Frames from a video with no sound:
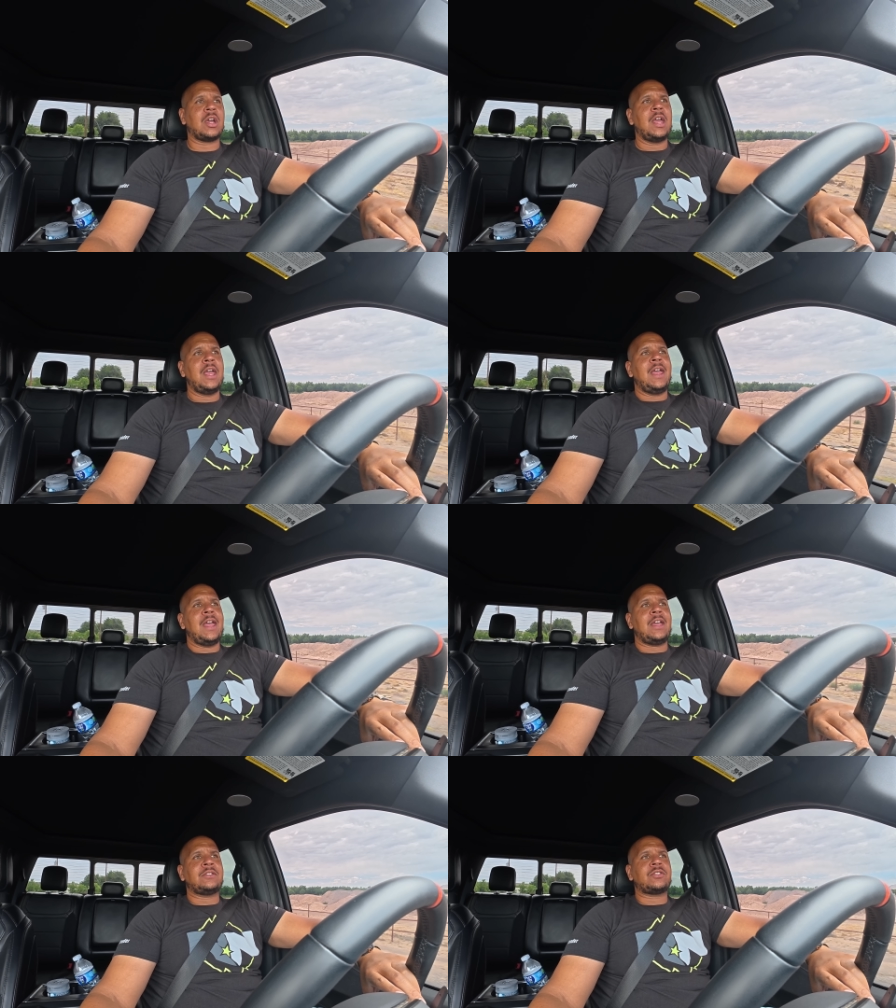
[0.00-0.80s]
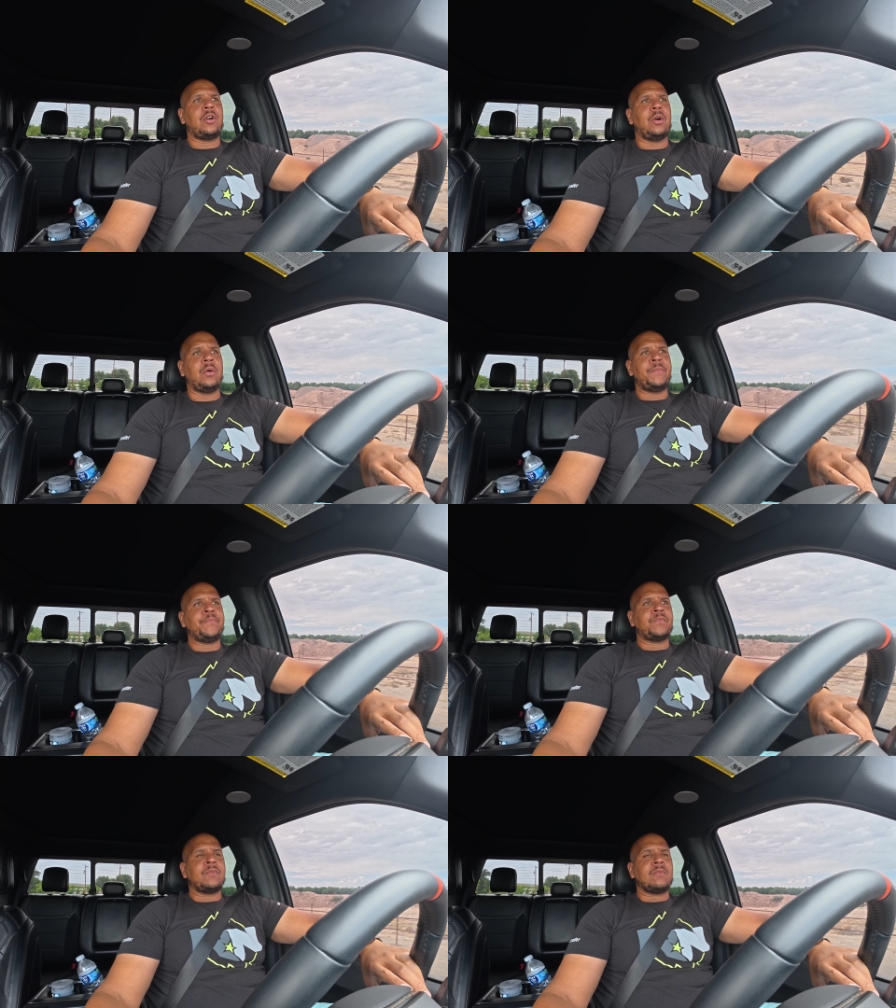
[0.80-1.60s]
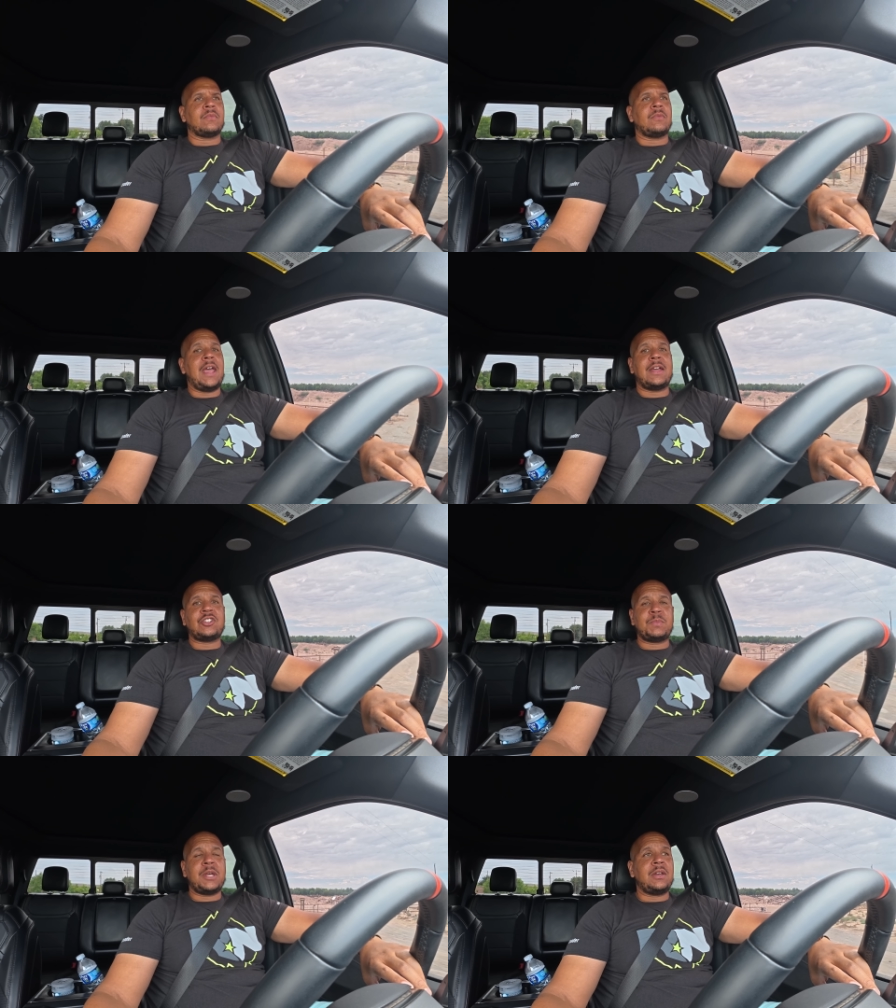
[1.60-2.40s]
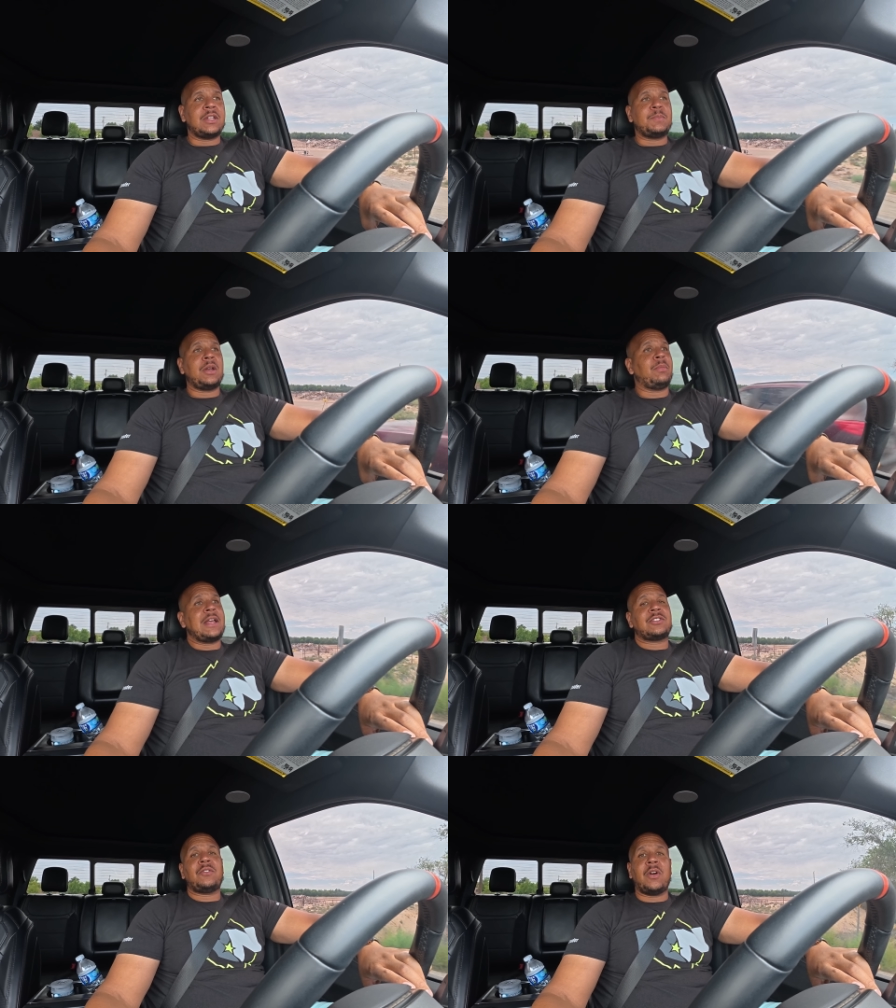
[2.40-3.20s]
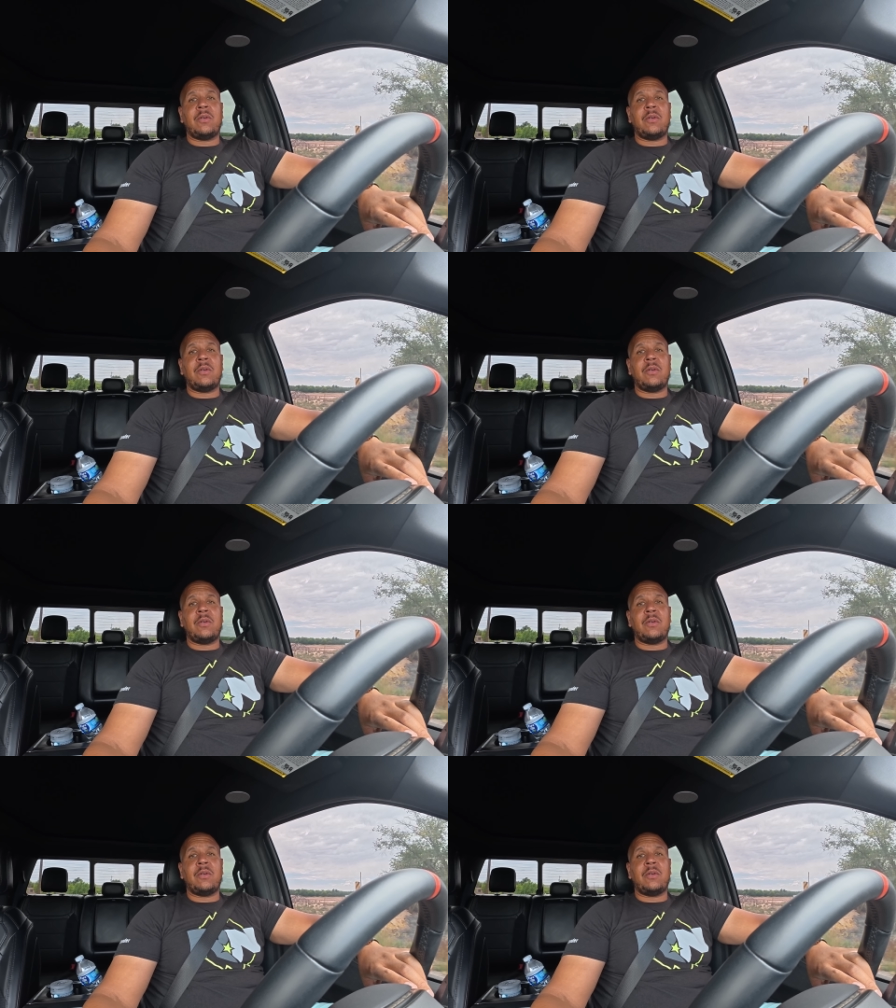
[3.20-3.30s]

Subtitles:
and so yeah, it's been a blast so far.